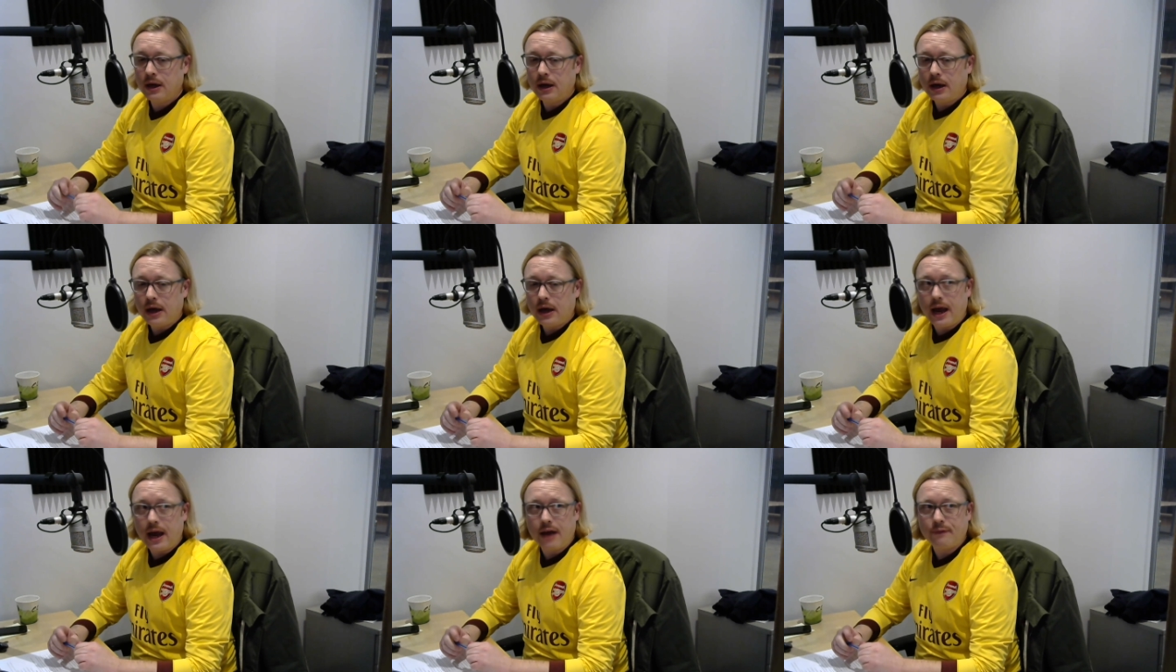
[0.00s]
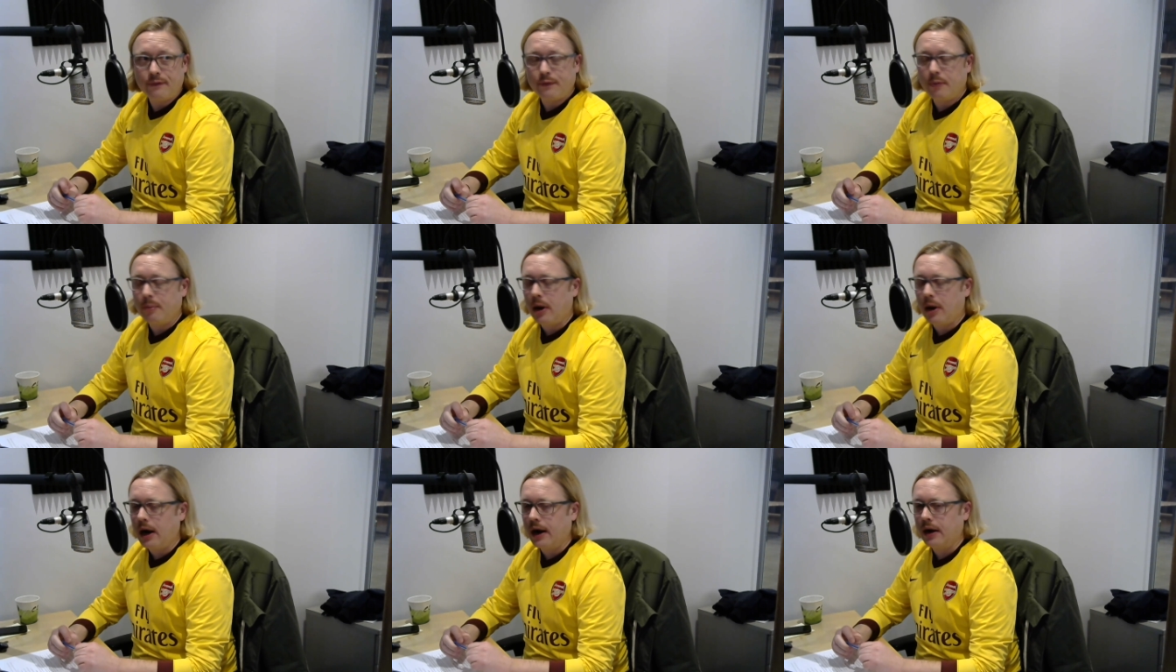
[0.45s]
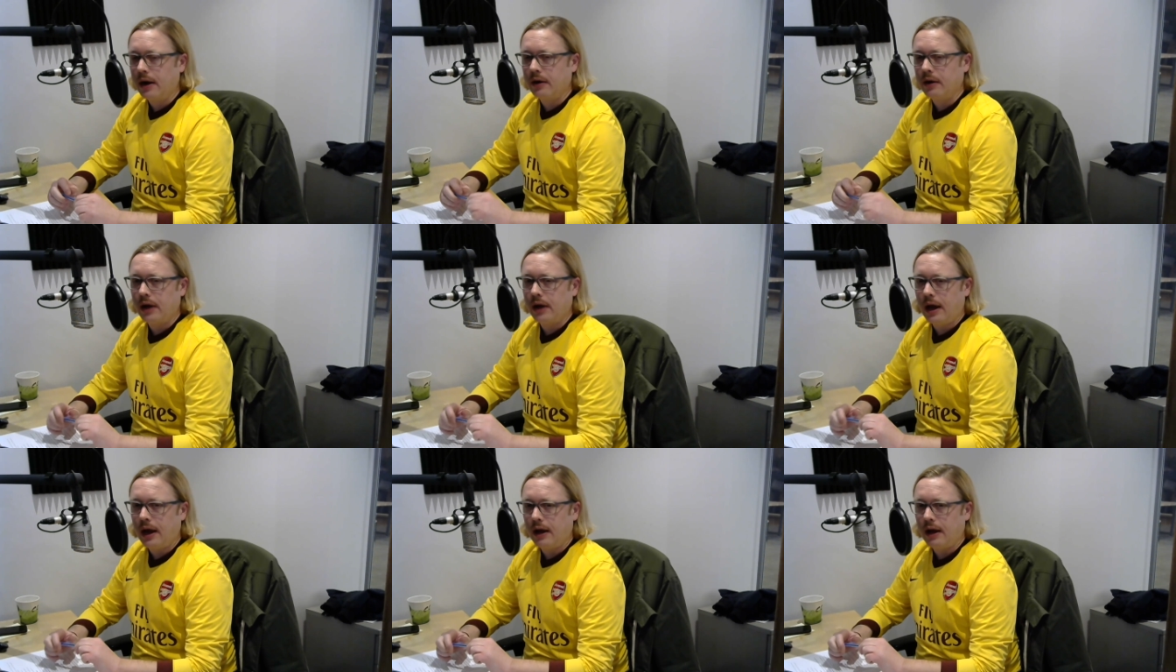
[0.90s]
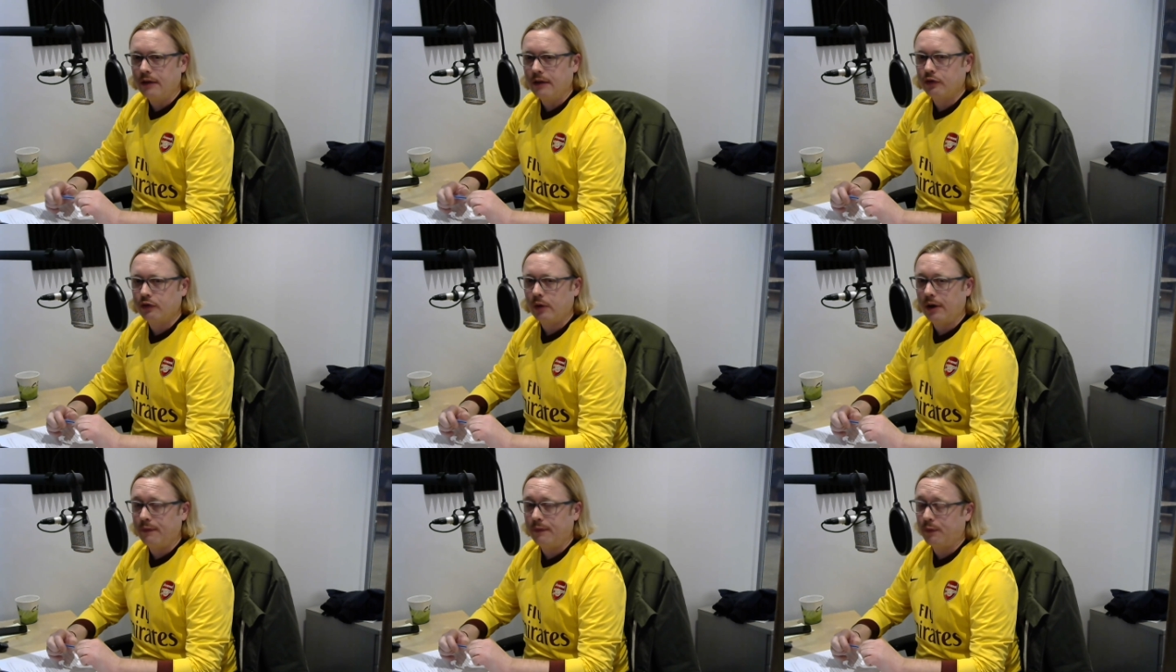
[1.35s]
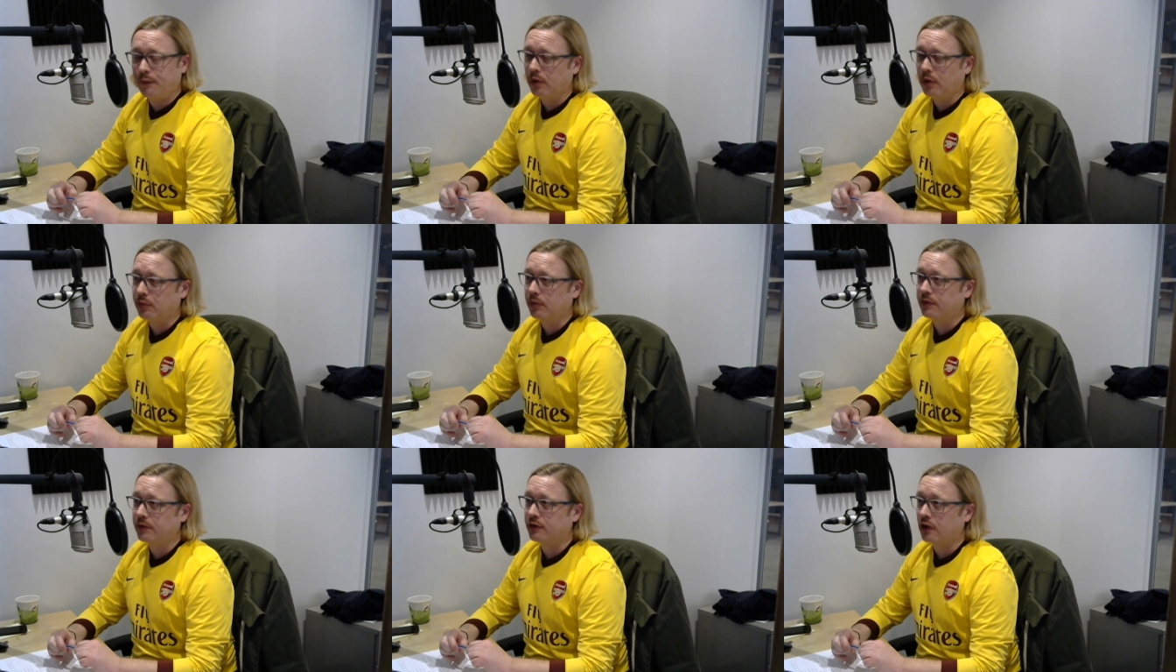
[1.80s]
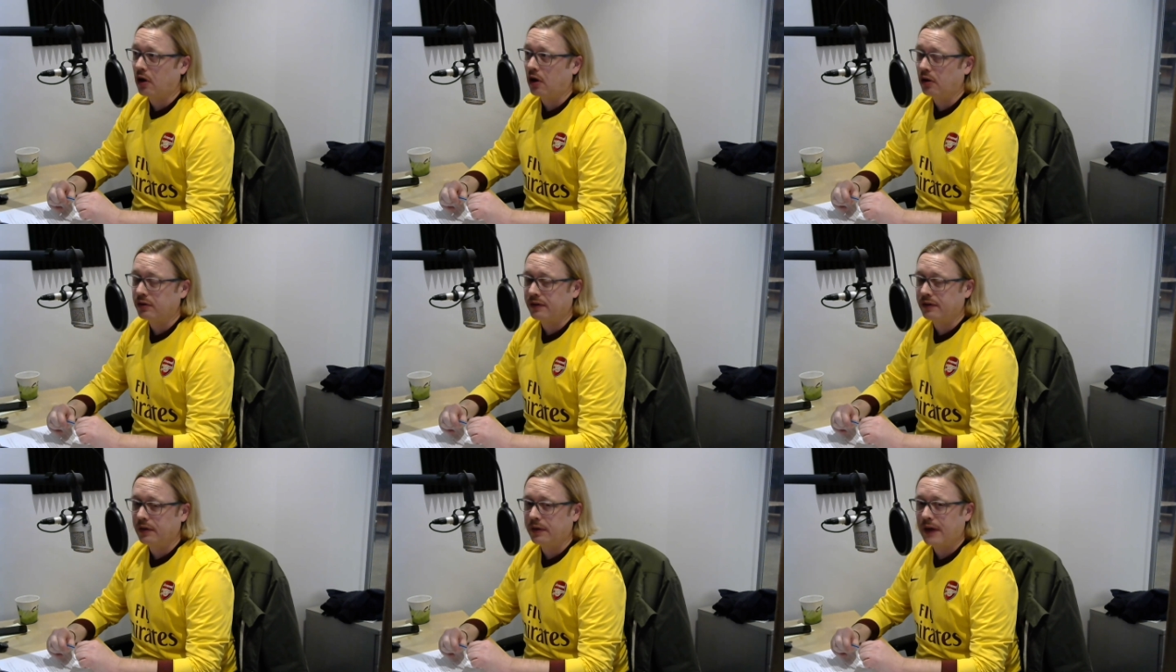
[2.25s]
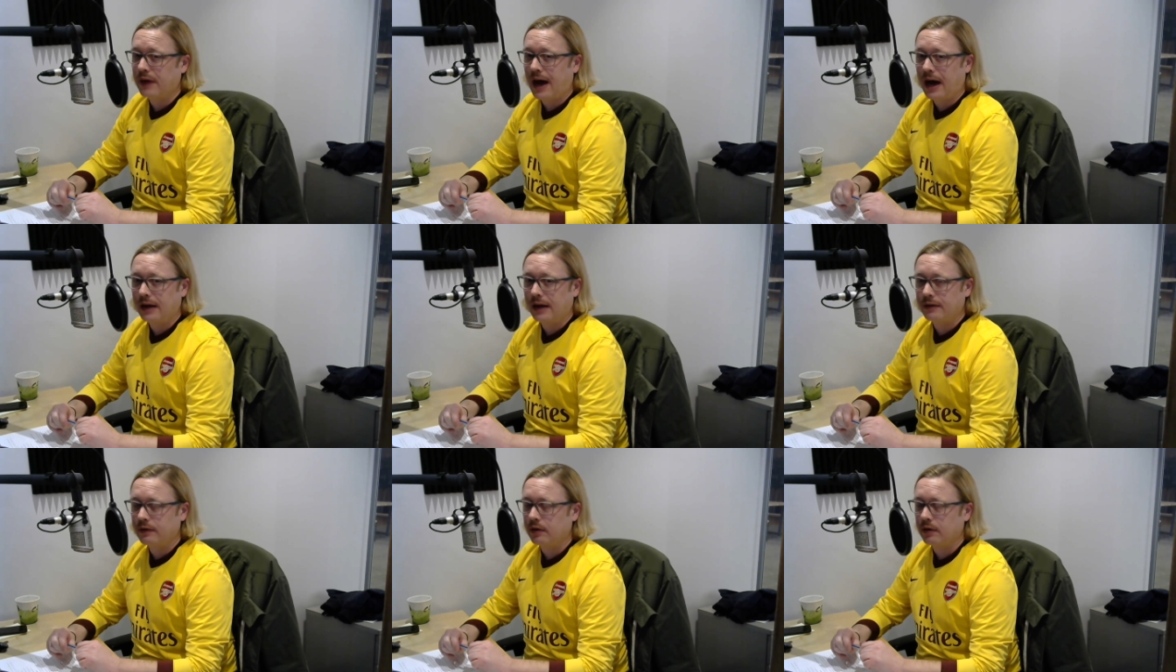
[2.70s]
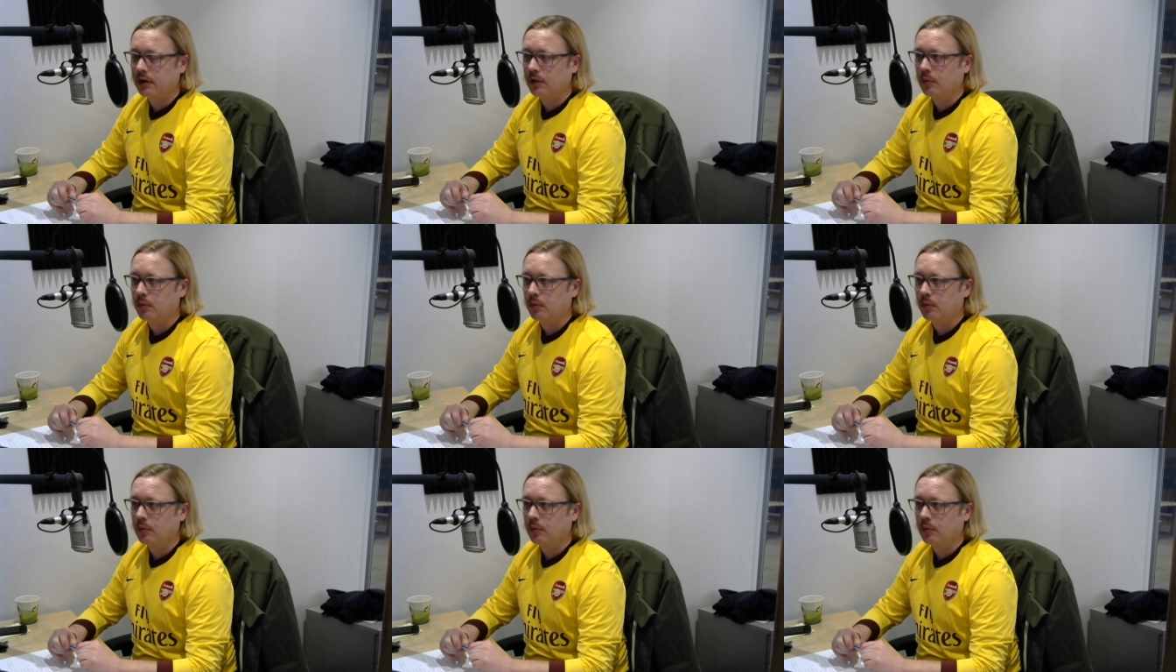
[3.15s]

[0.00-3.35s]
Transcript: and for Bayern, a straightforward result that